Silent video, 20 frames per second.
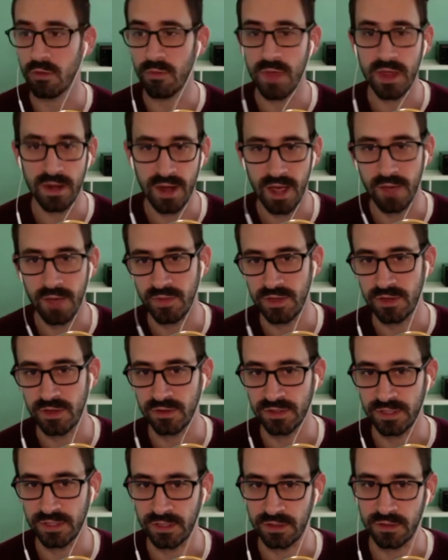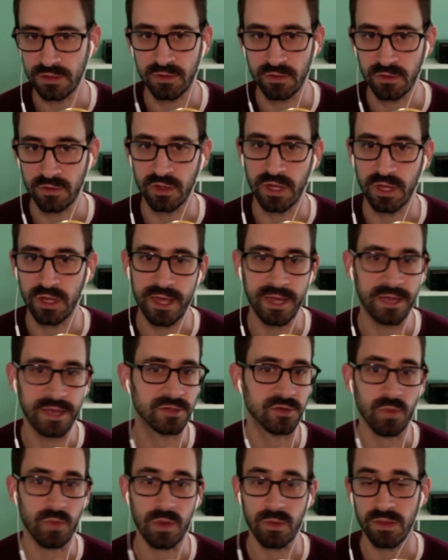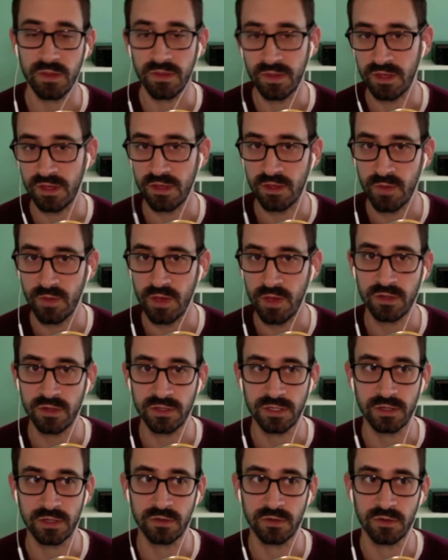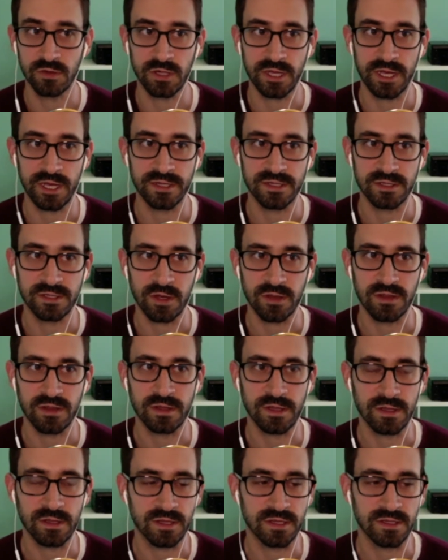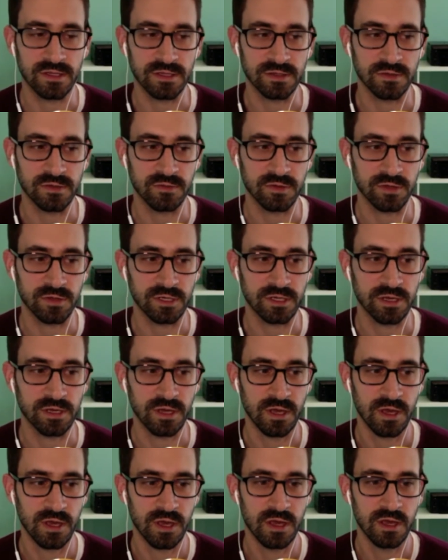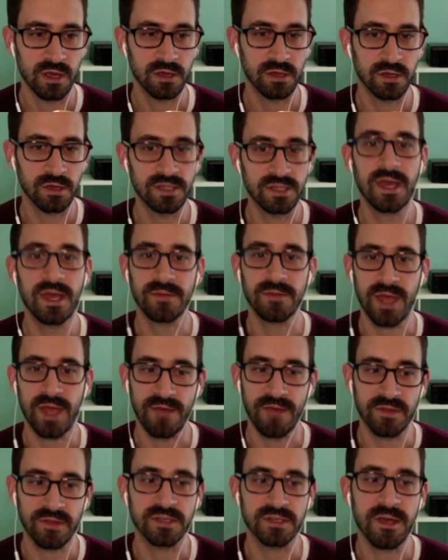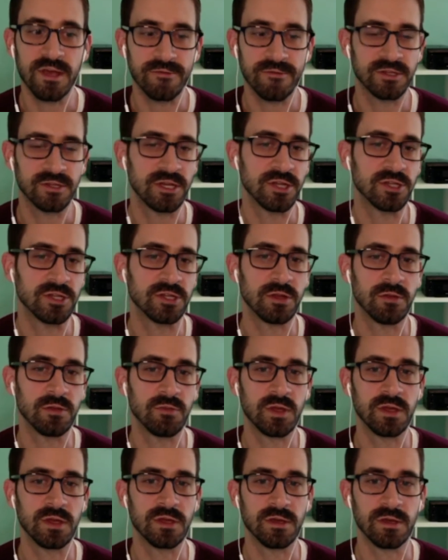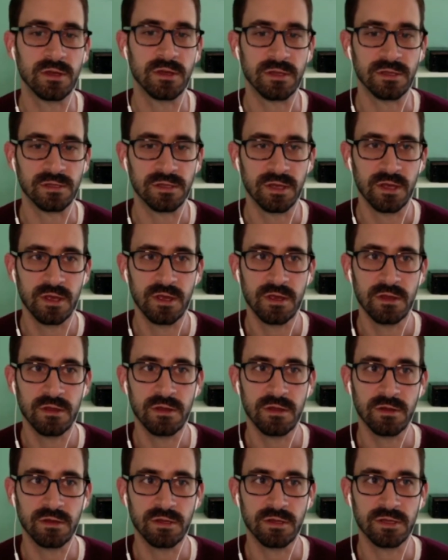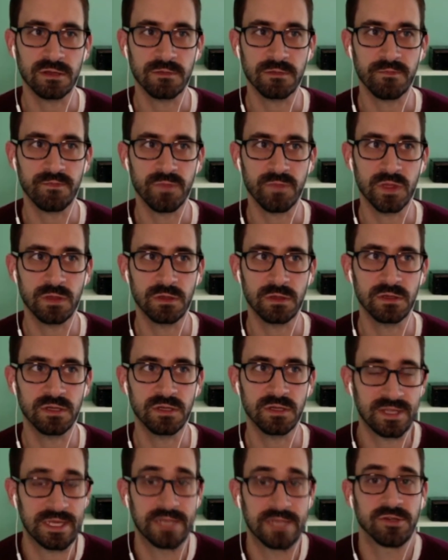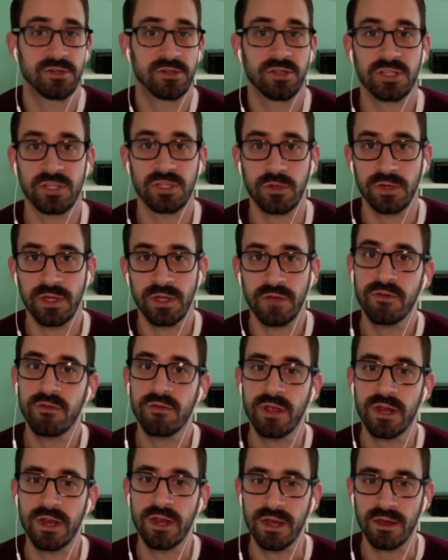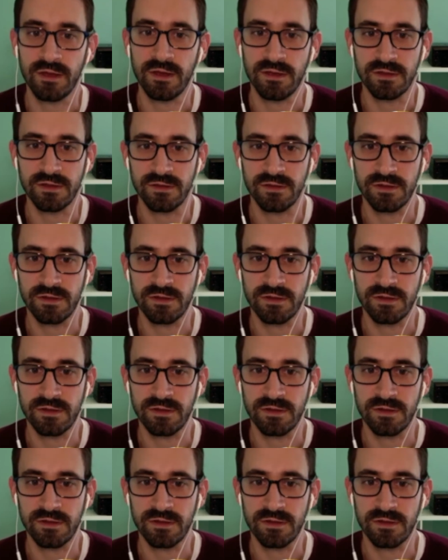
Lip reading: not be using Google Ads, or maybe thinking about using Google Ads. So I think that this is a really good time to have this conversation, because there's just things are just so different right now during this